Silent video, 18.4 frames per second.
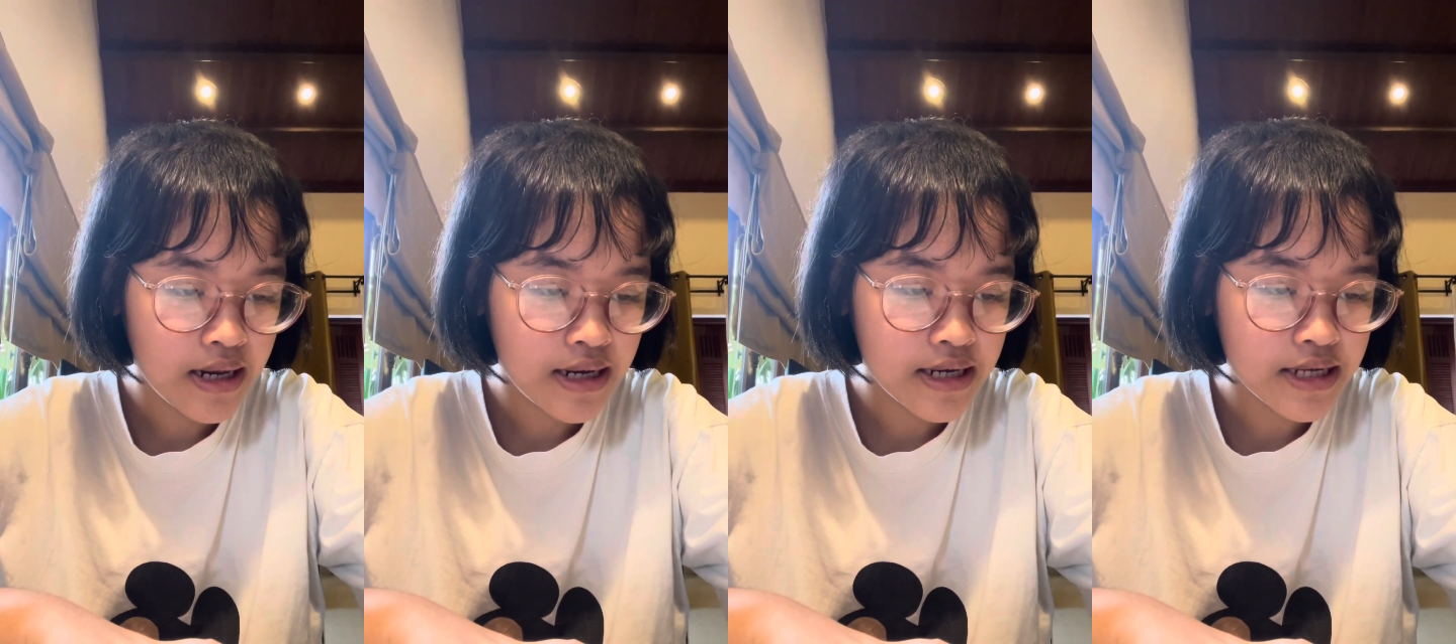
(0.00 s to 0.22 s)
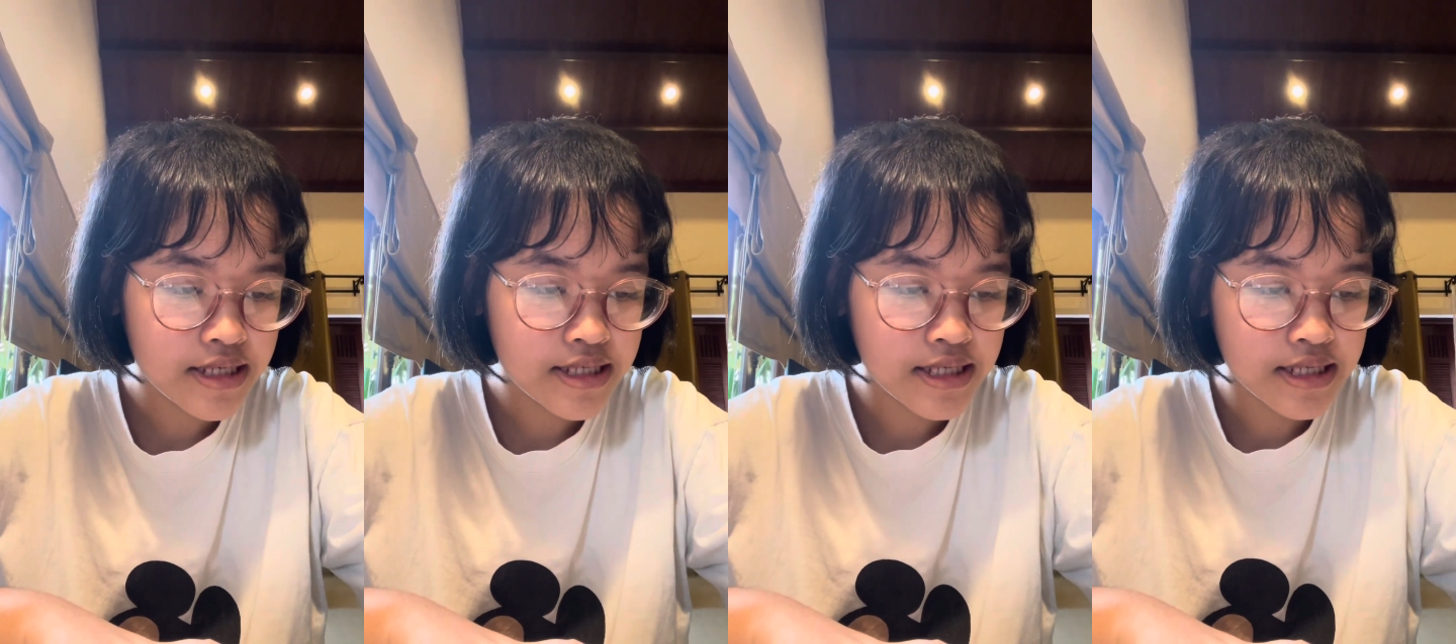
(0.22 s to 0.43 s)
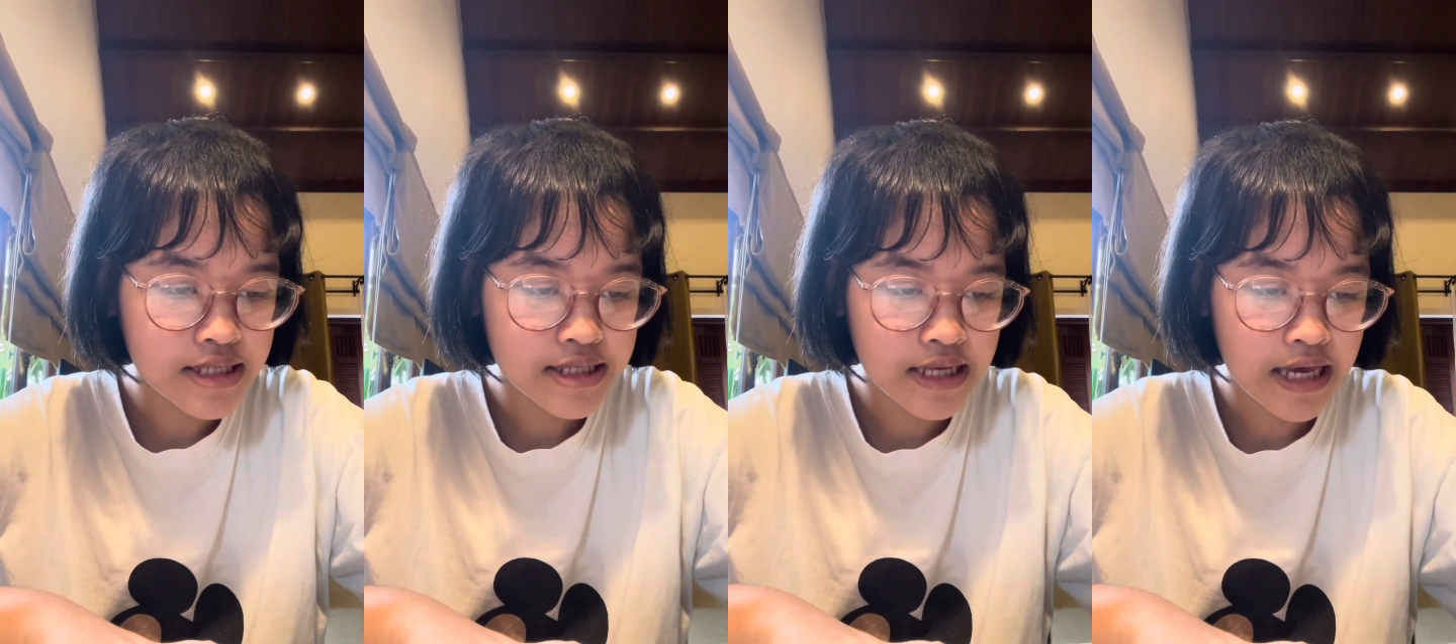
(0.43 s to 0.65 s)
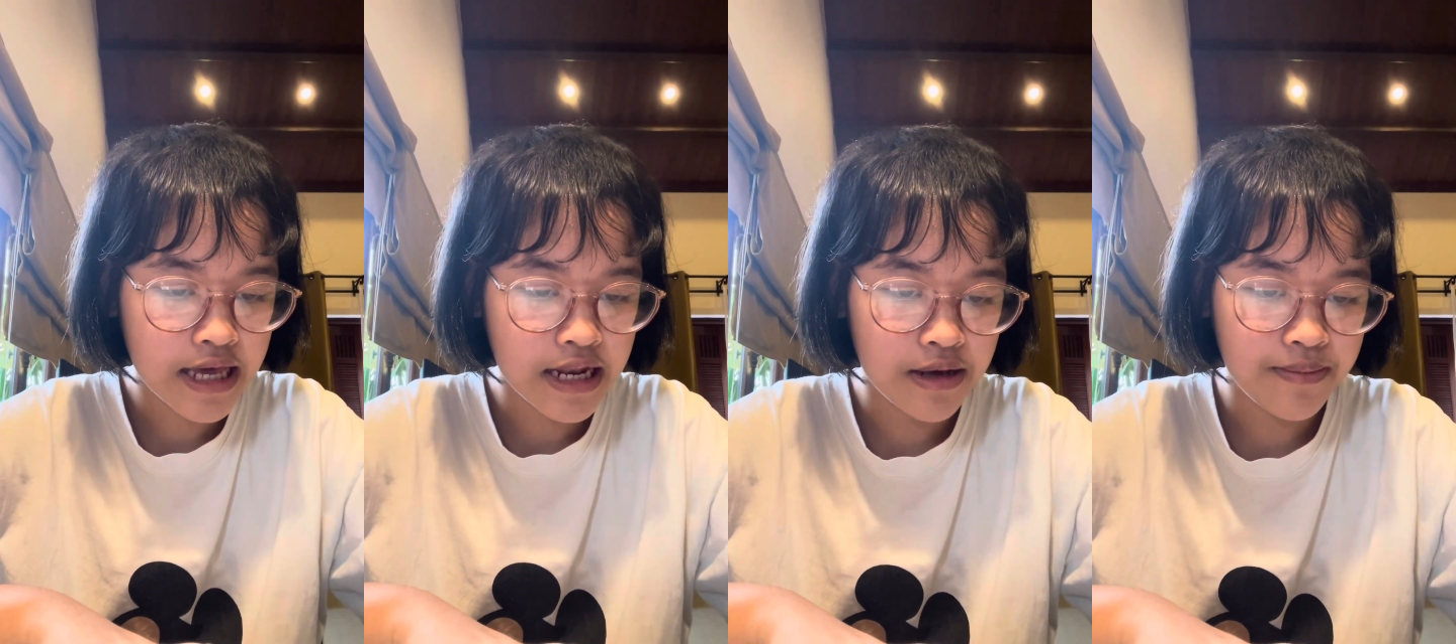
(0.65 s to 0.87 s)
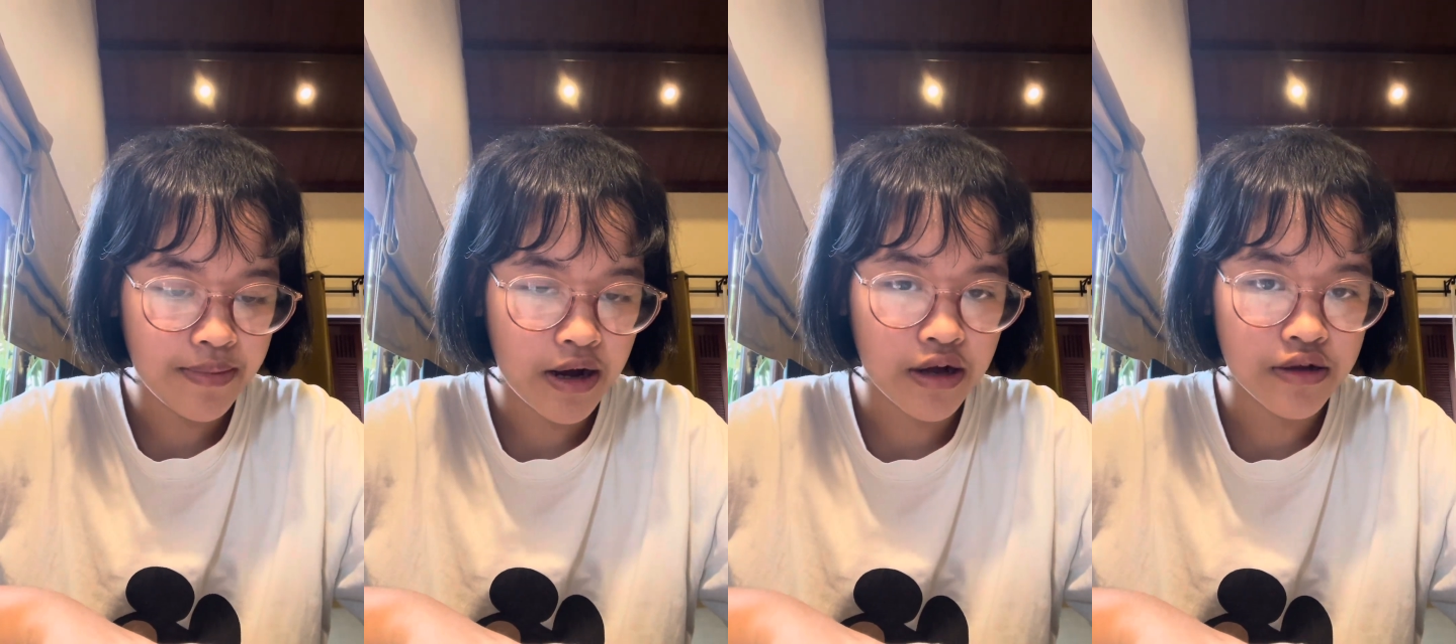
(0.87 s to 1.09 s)
Lizzie said
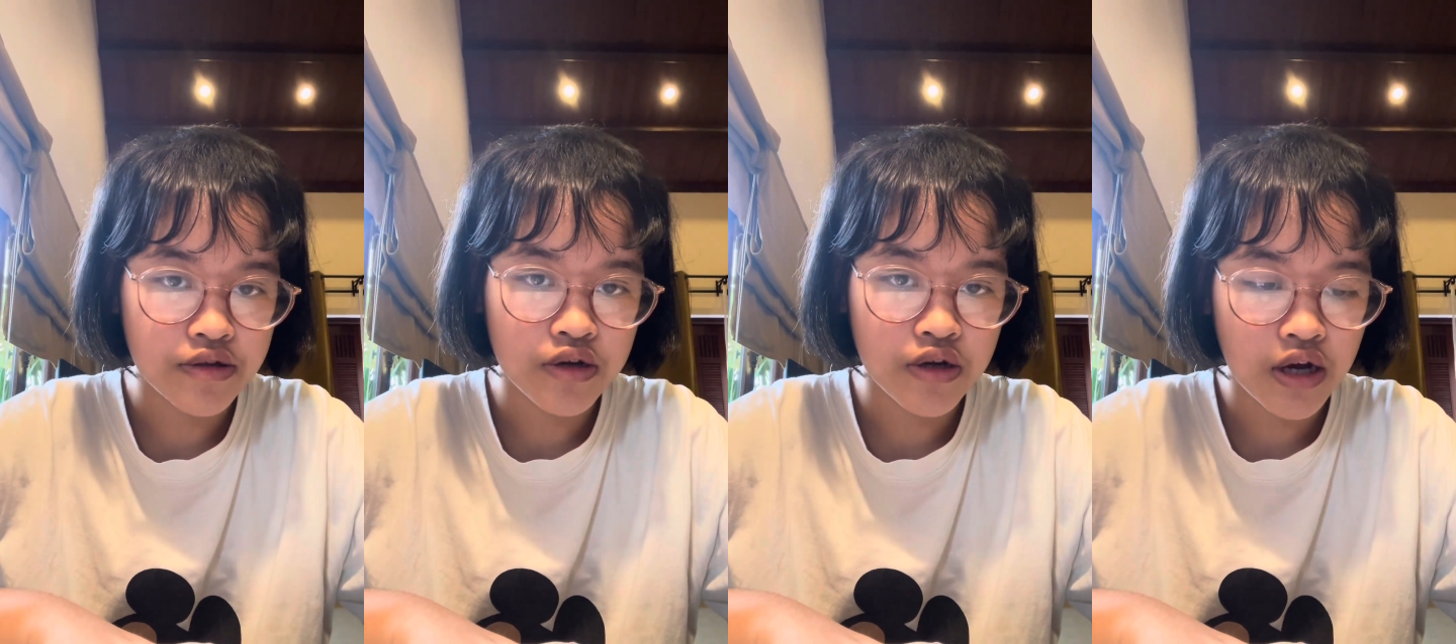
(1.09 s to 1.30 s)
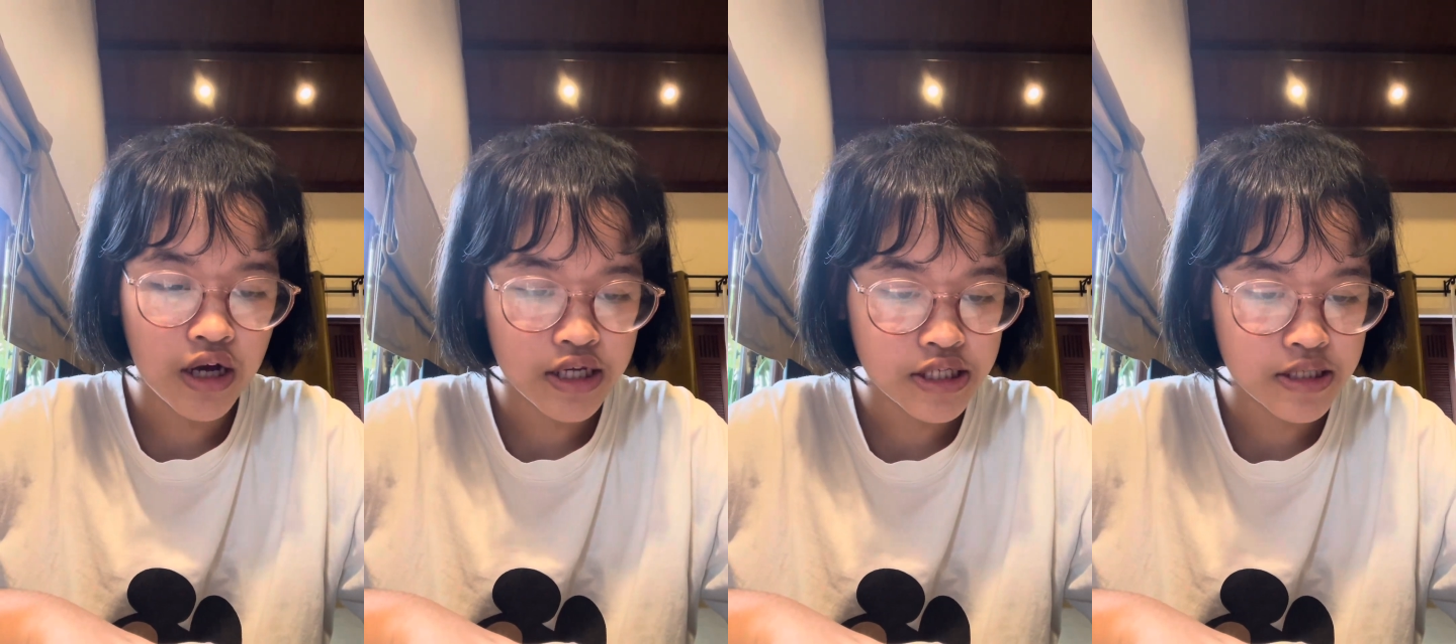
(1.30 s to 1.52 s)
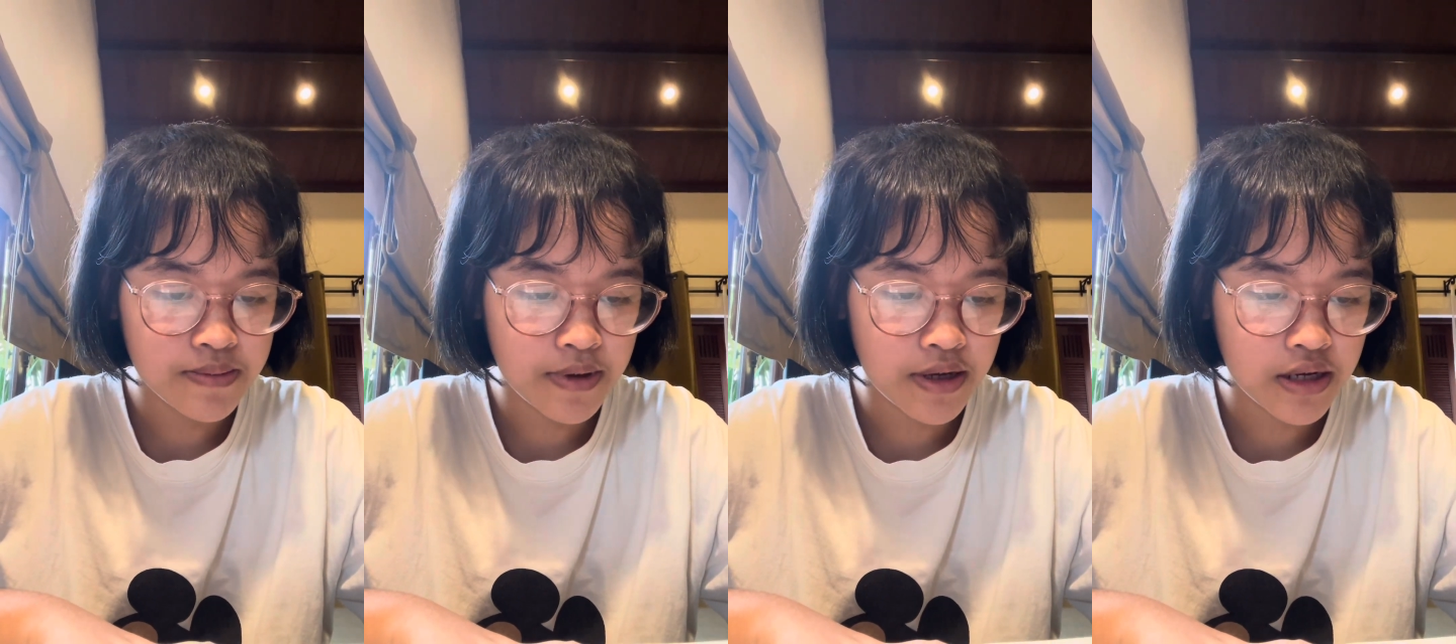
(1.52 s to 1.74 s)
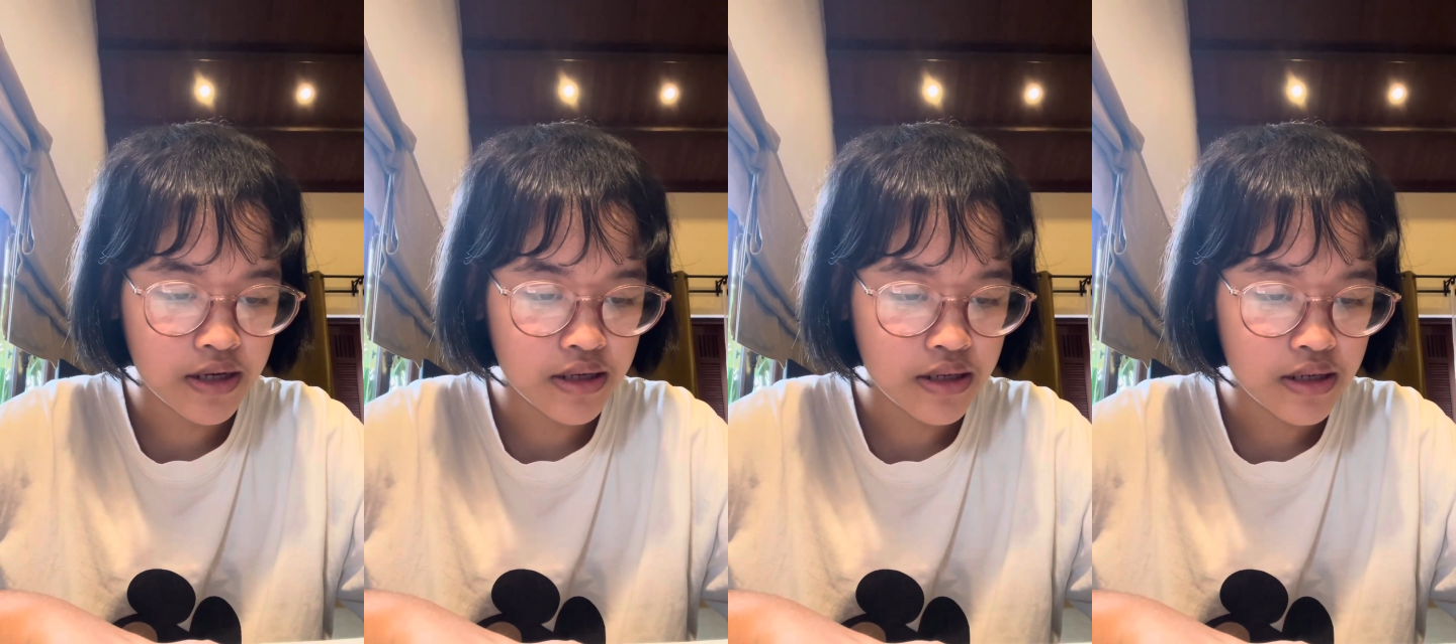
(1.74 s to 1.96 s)
about her husband,